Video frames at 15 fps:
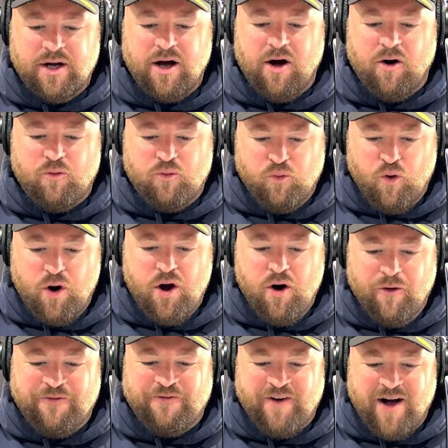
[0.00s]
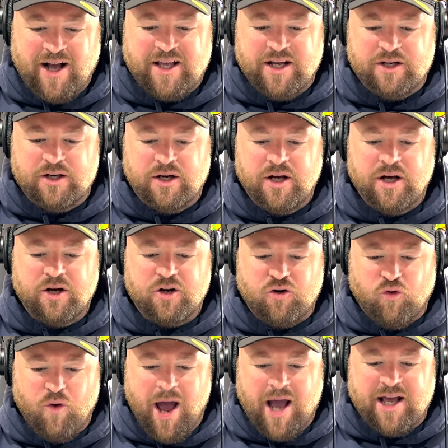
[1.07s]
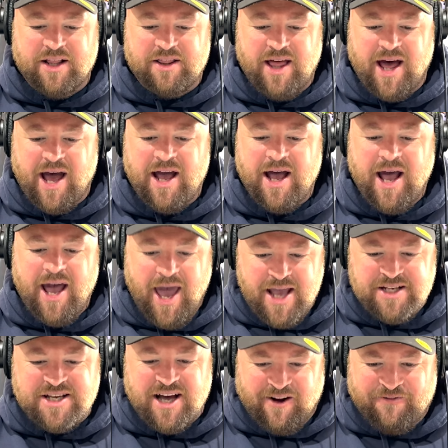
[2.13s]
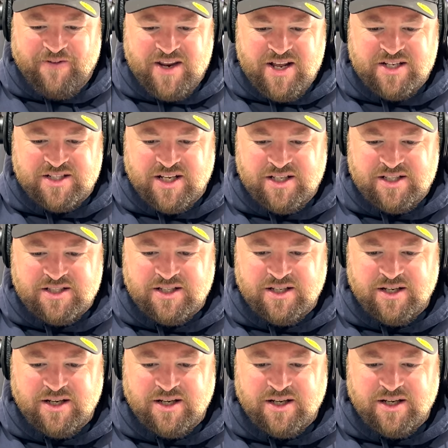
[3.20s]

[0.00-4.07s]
a real fucking crack at that. He's going to finish this.